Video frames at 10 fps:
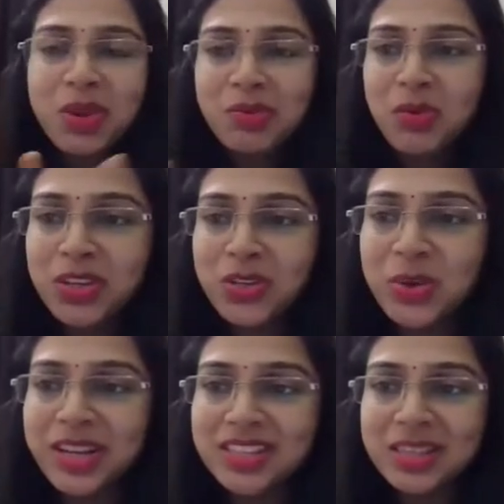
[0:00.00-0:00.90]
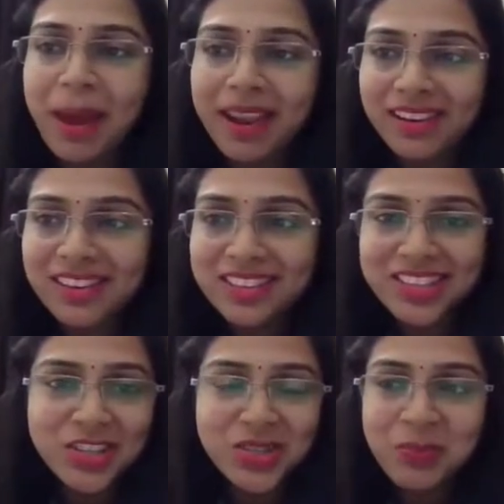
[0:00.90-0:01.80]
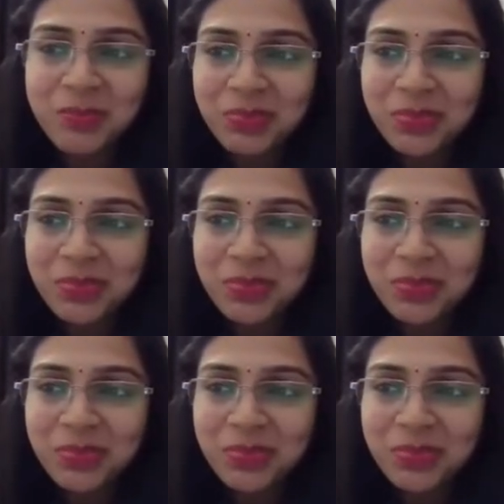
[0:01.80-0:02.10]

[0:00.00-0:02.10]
we are moving towards the panel discussion.